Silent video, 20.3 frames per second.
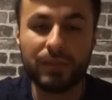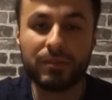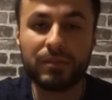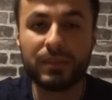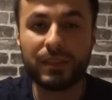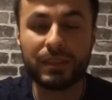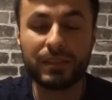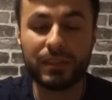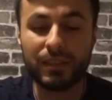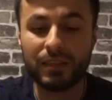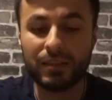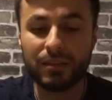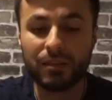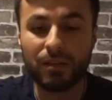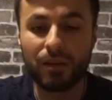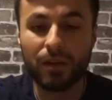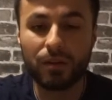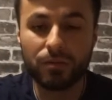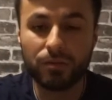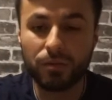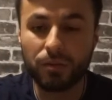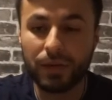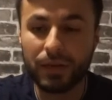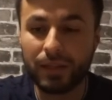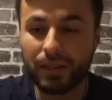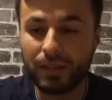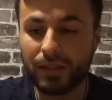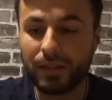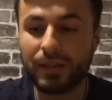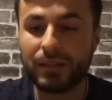success, a lot of
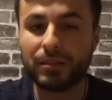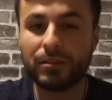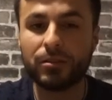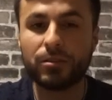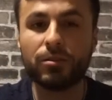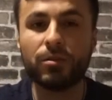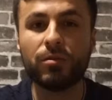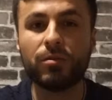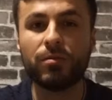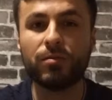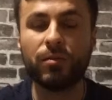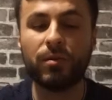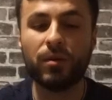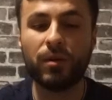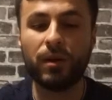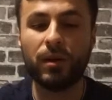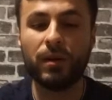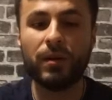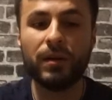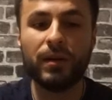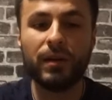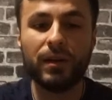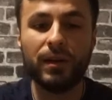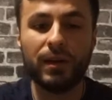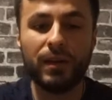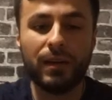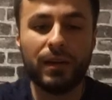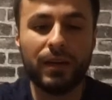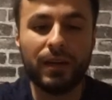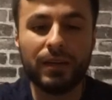great things so far.
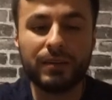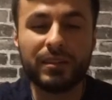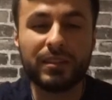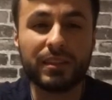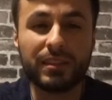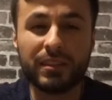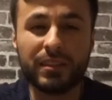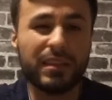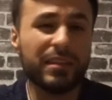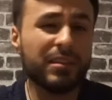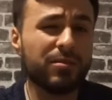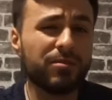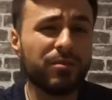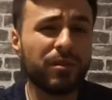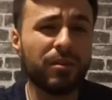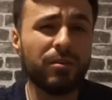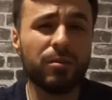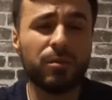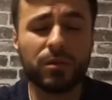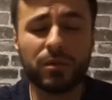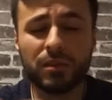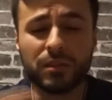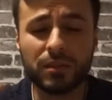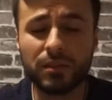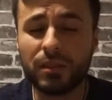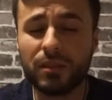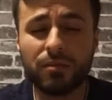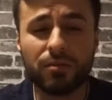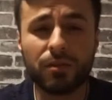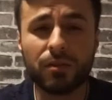And success for everyone is
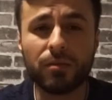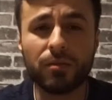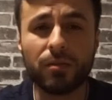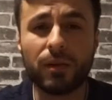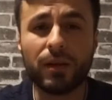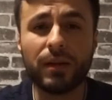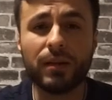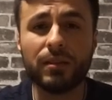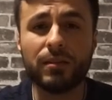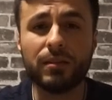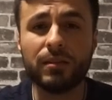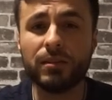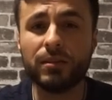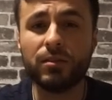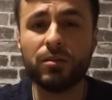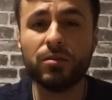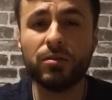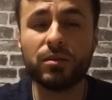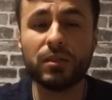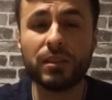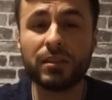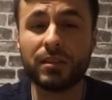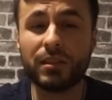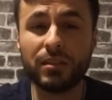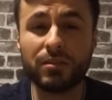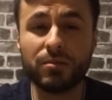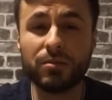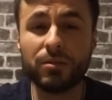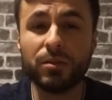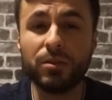different, right?
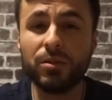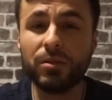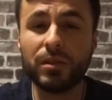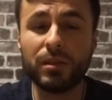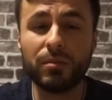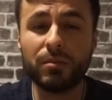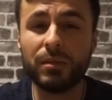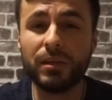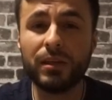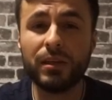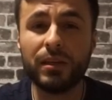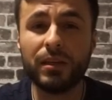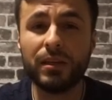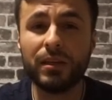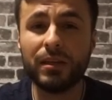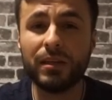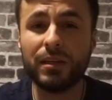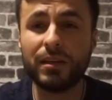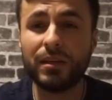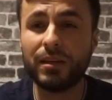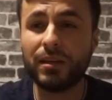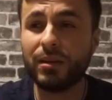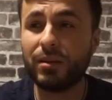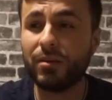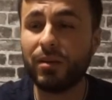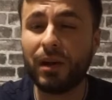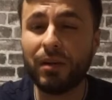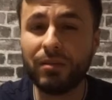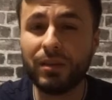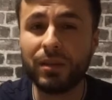Success for you can be
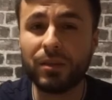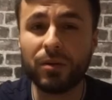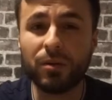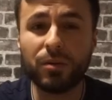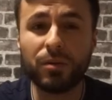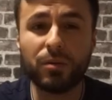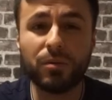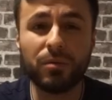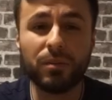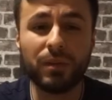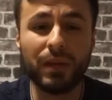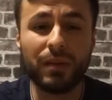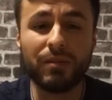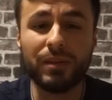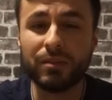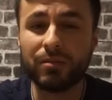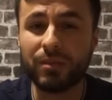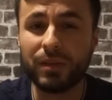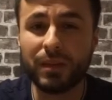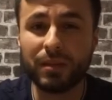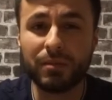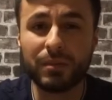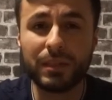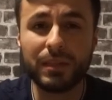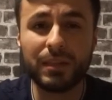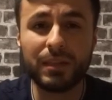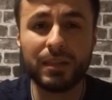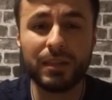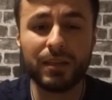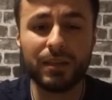having a home, having a
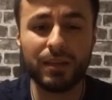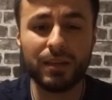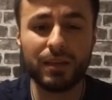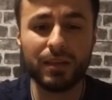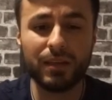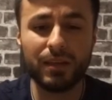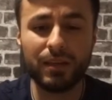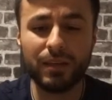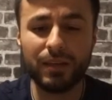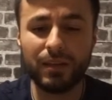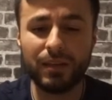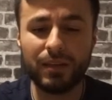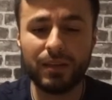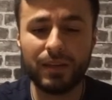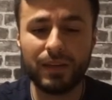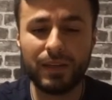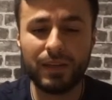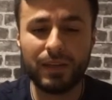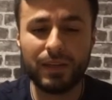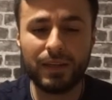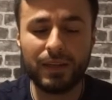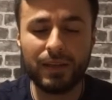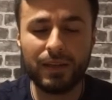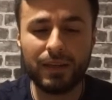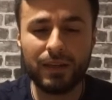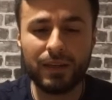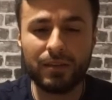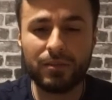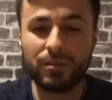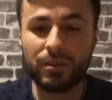family.
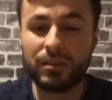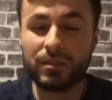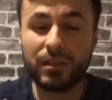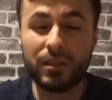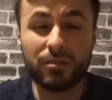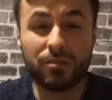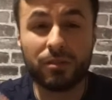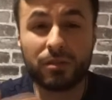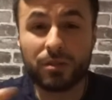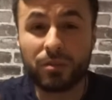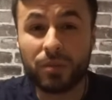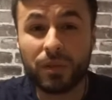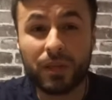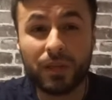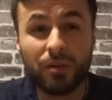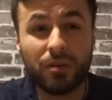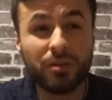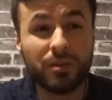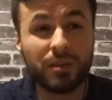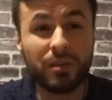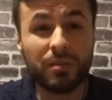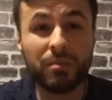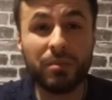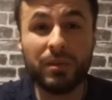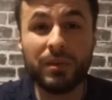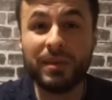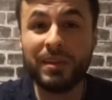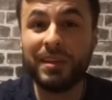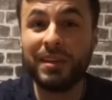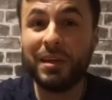Success for someone else can
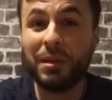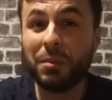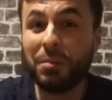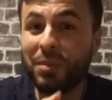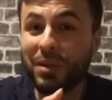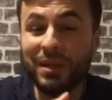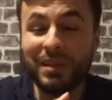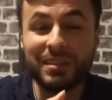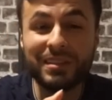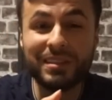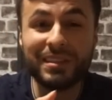be being